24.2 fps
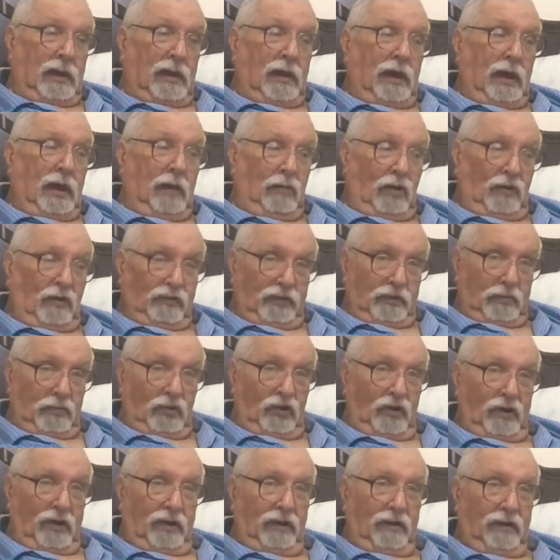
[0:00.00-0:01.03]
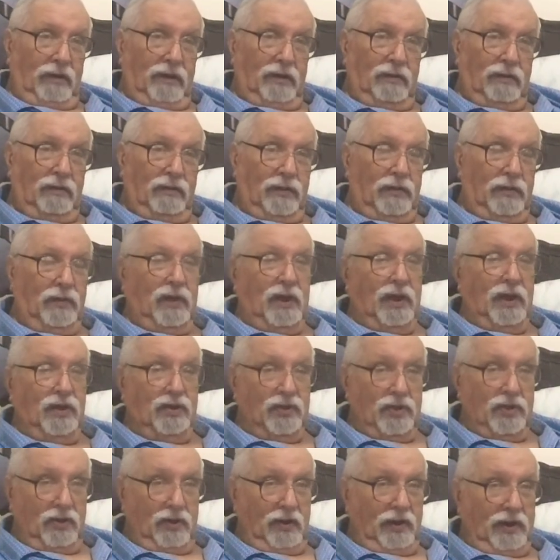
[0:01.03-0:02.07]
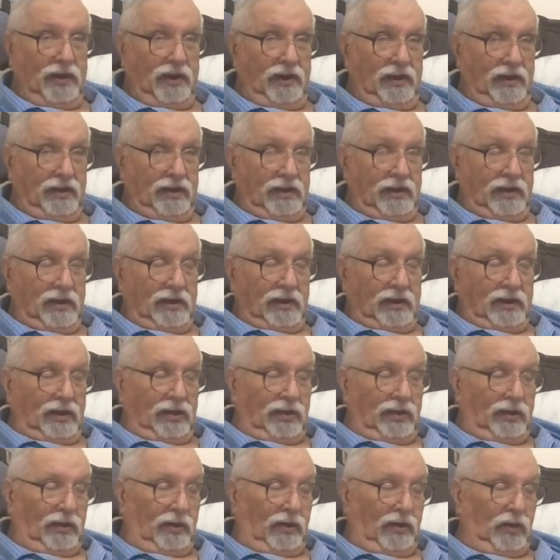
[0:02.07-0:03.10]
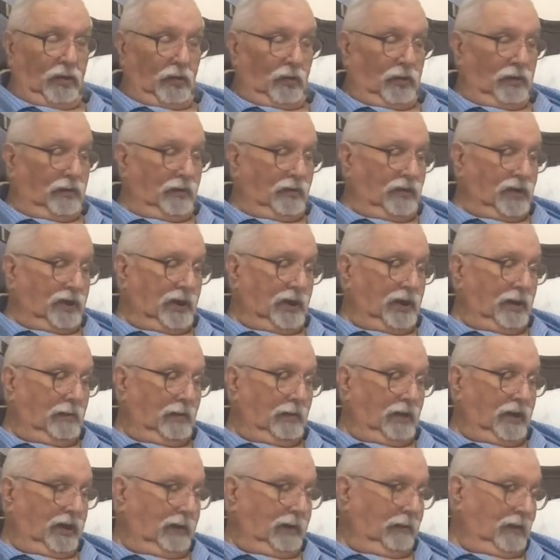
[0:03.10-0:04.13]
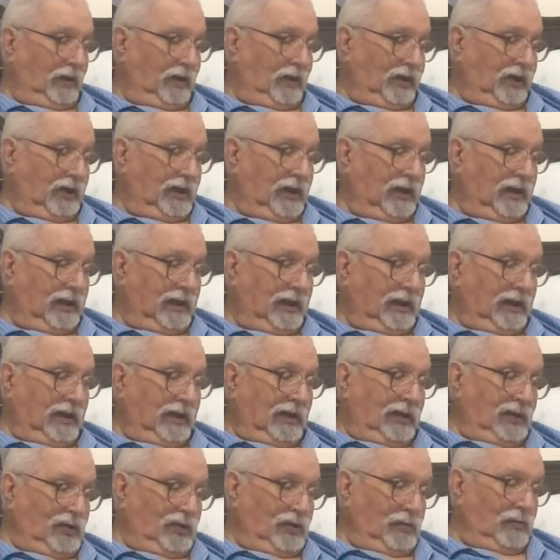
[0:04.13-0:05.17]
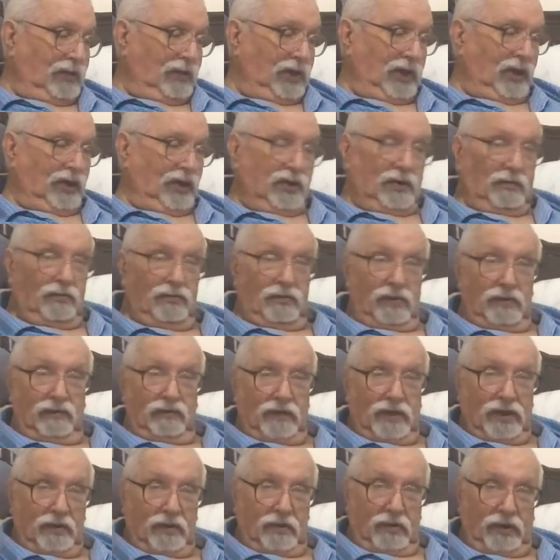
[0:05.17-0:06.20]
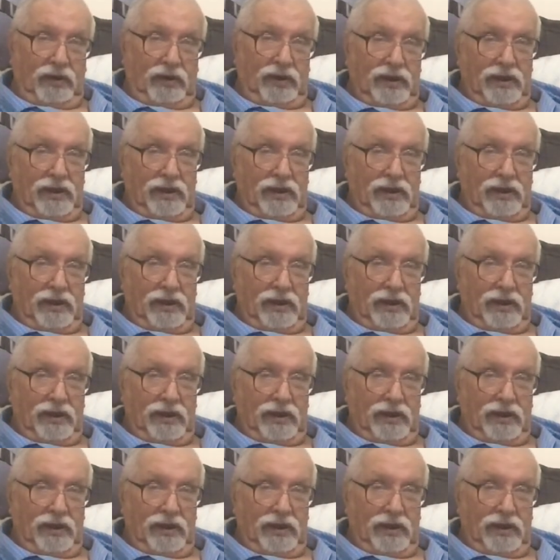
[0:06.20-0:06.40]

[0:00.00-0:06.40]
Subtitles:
I'm off tomorrow, a few days earlier than I thought it was going to be, but some tests have revealed